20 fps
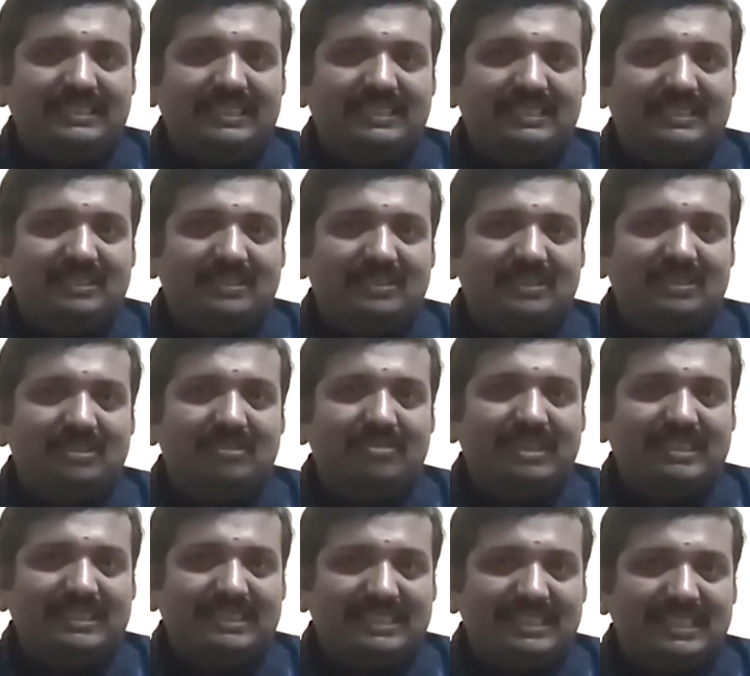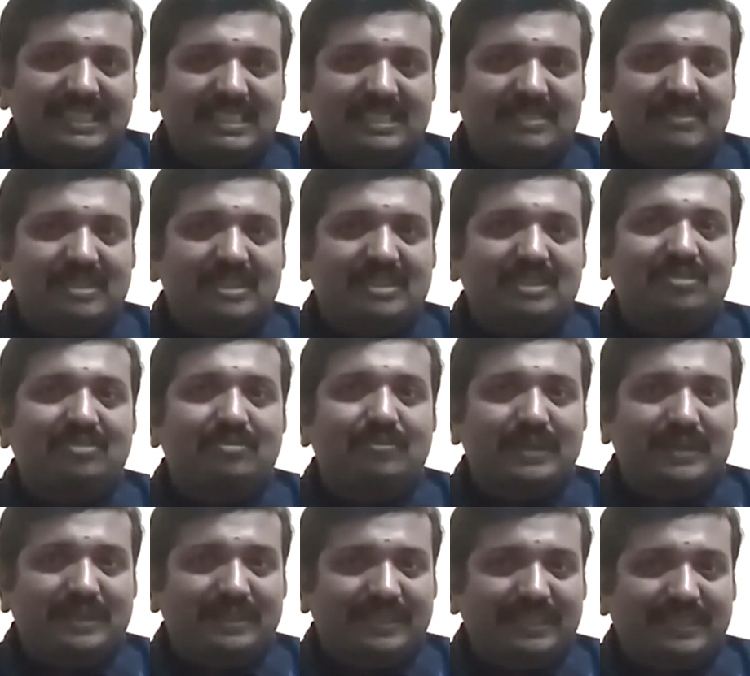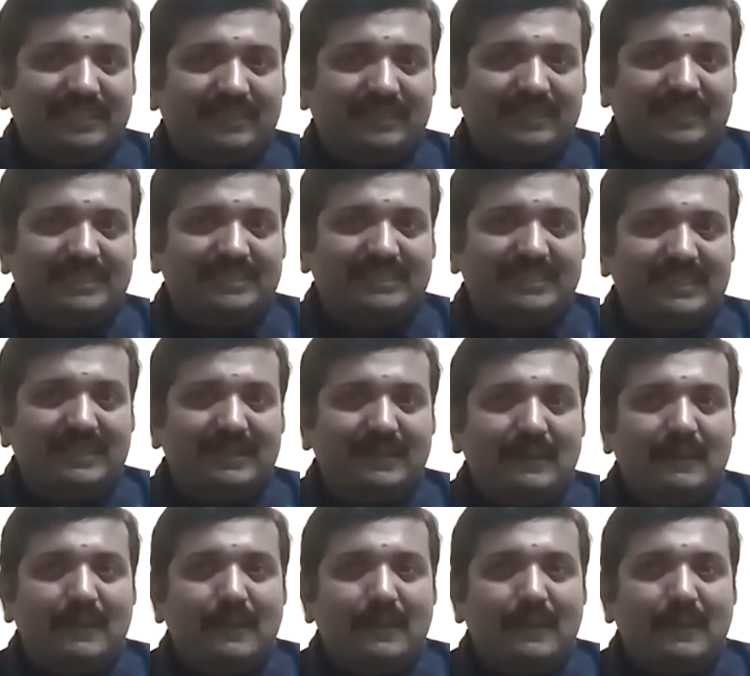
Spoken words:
takes you to the fascinating world of biotechnology,